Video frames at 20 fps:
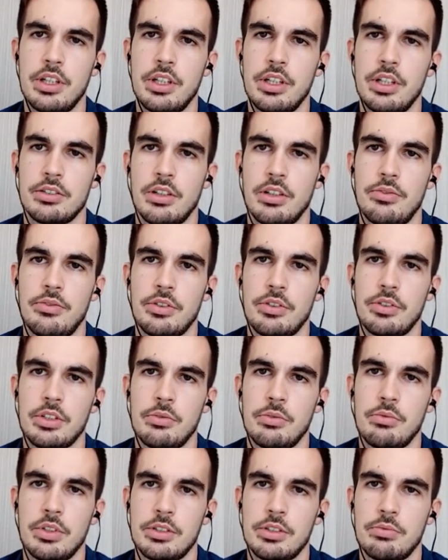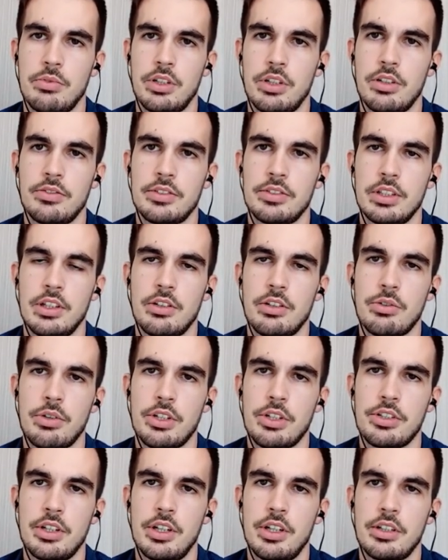So Aforti was one of the loan
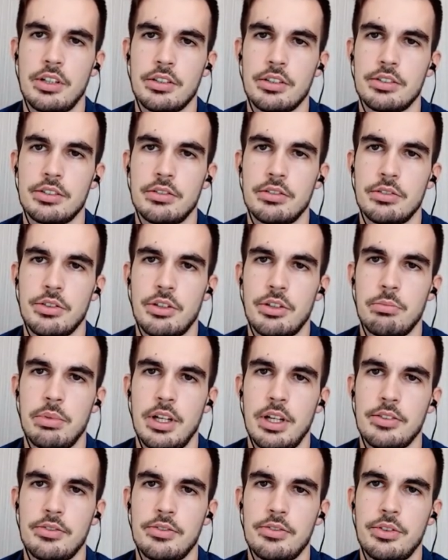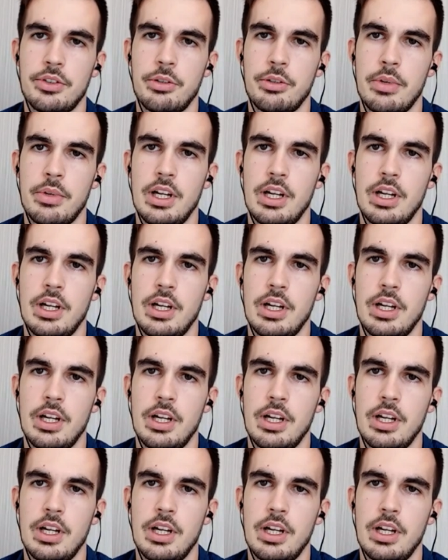originators on your platform.